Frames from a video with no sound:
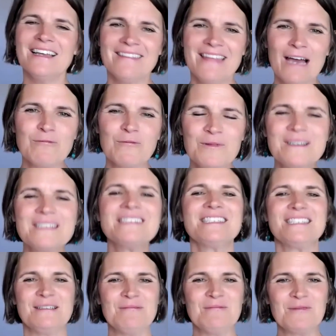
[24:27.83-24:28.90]
that
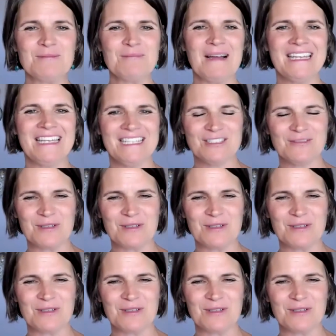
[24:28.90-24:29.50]
wisdom when my kids